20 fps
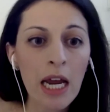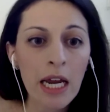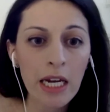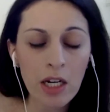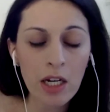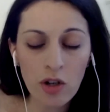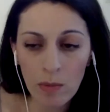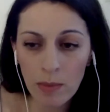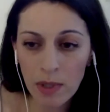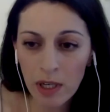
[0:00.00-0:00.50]

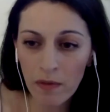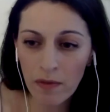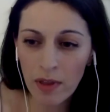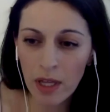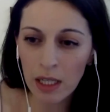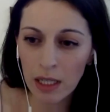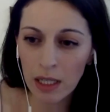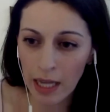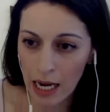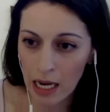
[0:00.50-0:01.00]
In terms of
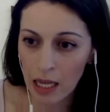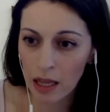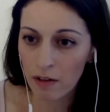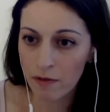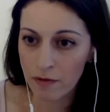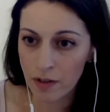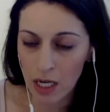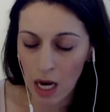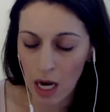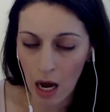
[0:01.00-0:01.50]
the length of
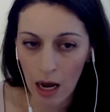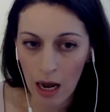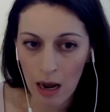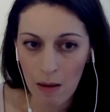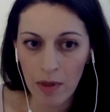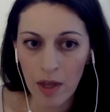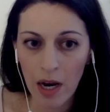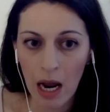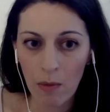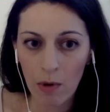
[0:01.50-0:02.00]
time
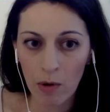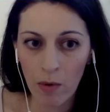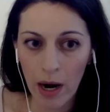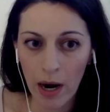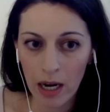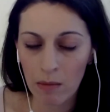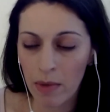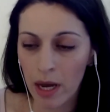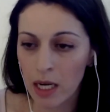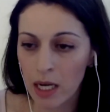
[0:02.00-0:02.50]
that I would
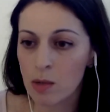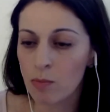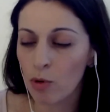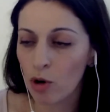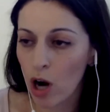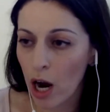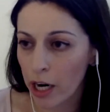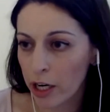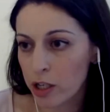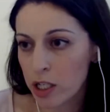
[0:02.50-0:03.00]
recommend
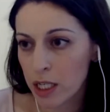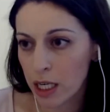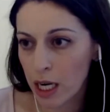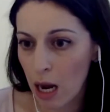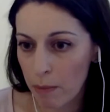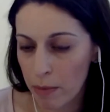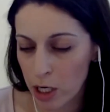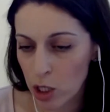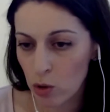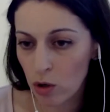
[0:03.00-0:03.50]
prior to
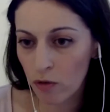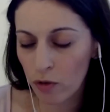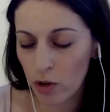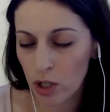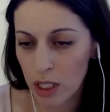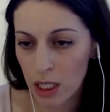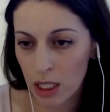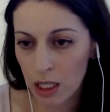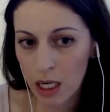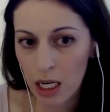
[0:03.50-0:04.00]
coming to a
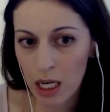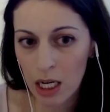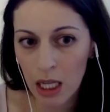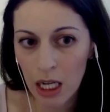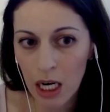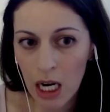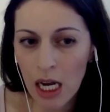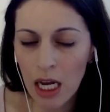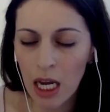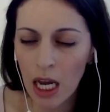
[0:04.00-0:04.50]
fertility
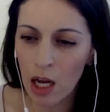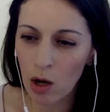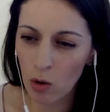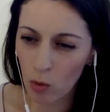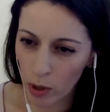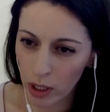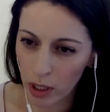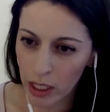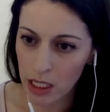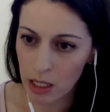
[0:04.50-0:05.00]
clinic, it
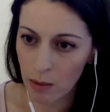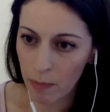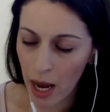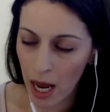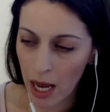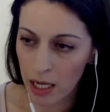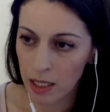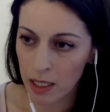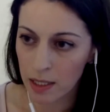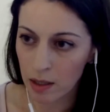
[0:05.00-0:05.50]
really
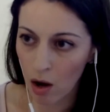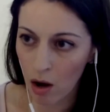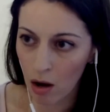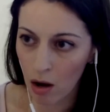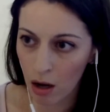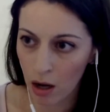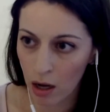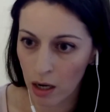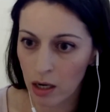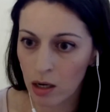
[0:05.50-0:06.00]
depends
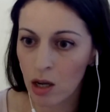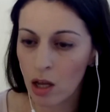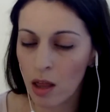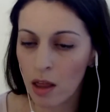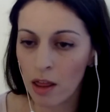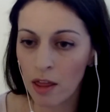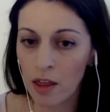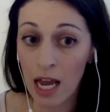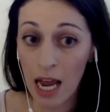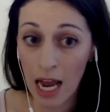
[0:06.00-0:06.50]
on
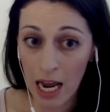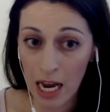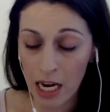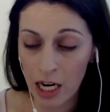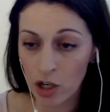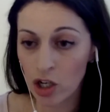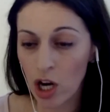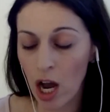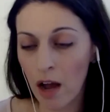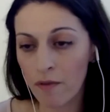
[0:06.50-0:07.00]
the
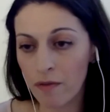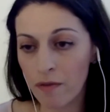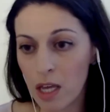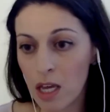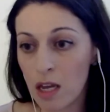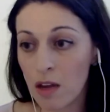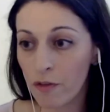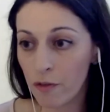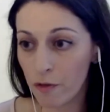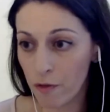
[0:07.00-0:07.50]
age of
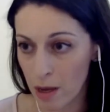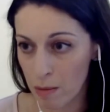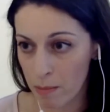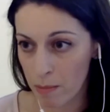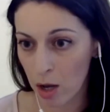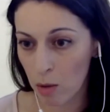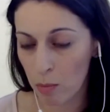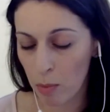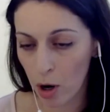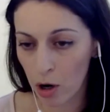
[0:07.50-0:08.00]
the
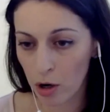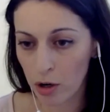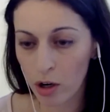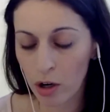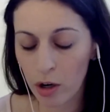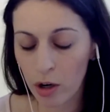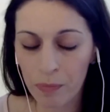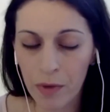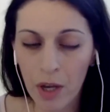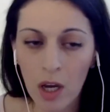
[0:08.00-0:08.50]
female
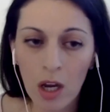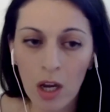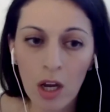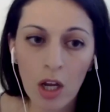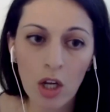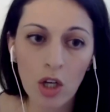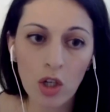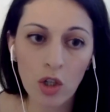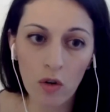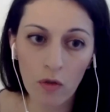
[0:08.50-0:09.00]
partner.
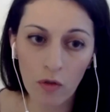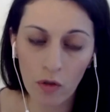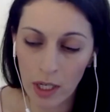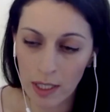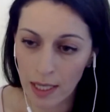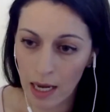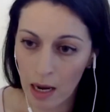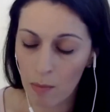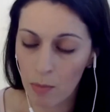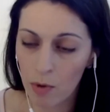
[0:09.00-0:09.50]
So for
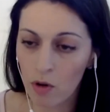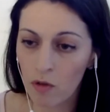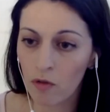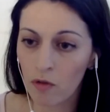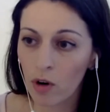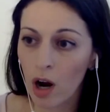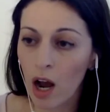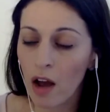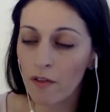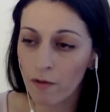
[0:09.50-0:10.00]
example,
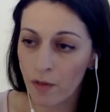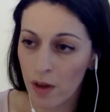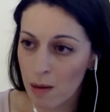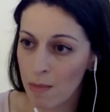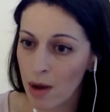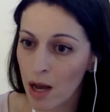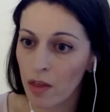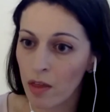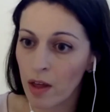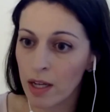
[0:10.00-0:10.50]
for a
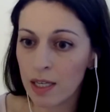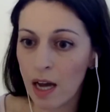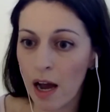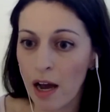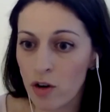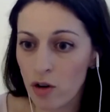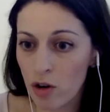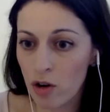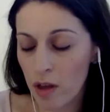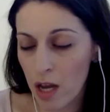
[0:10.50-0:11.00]
female that's
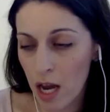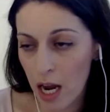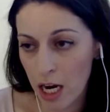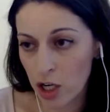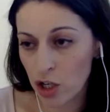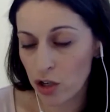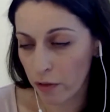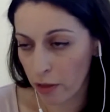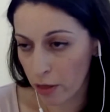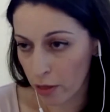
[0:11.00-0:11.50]
under the age
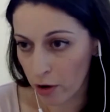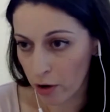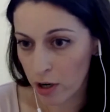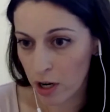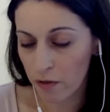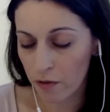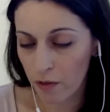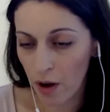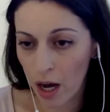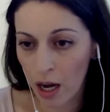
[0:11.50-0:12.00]
of
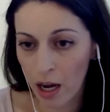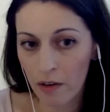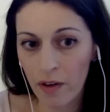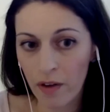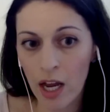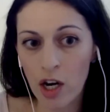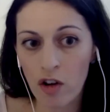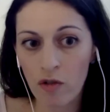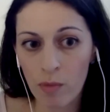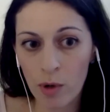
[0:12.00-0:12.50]
35
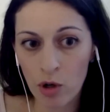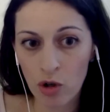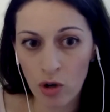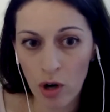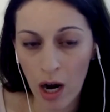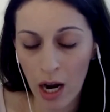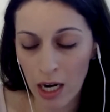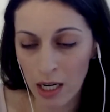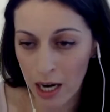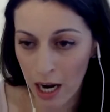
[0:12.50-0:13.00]
and you've been
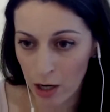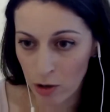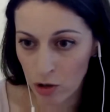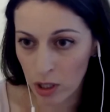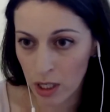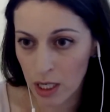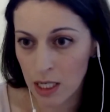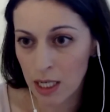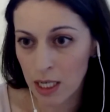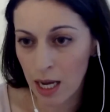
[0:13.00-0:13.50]
trying
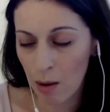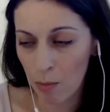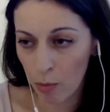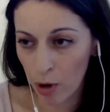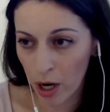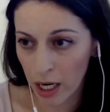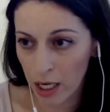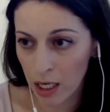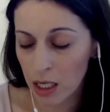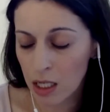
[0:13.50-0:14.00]
naturally to get
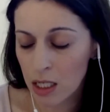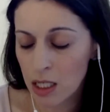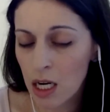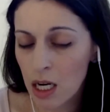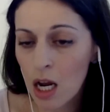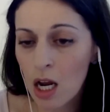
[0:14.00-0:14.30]
pregnant,